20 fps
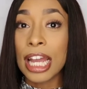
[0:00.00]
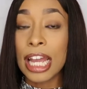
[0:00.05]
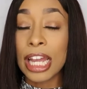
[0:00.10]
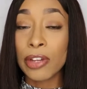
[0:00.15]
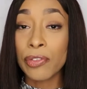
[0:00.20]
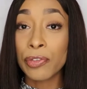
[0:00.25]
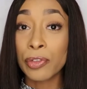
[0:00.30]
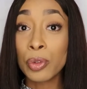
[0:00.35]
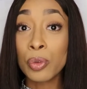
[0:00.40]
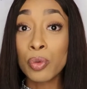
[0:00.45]

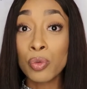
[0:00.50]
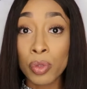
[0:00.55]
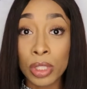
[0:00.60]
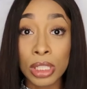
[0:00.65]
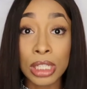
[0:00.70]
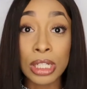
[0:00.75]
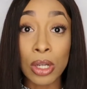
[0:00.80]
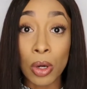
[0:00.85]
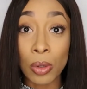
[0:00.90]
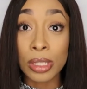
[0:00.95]
if you
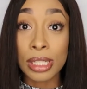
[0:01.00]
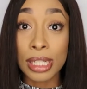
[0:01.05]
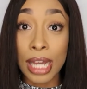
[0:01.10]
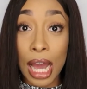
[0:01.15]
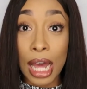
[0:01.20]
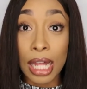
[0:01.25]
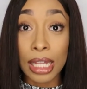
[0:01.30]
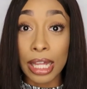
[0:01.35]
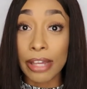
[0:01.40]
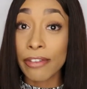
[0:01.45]
really only
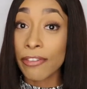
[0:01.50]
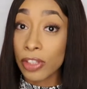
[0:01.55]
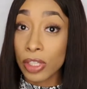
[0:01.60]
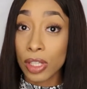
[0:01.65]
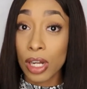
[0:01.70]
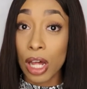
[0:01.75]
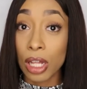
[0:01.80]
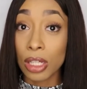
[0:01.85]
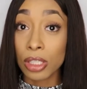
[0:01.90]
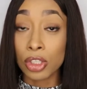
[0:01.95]
got like
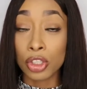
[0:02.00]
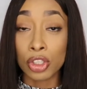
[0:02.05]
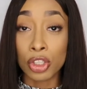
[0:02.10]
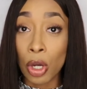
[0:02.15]
$50,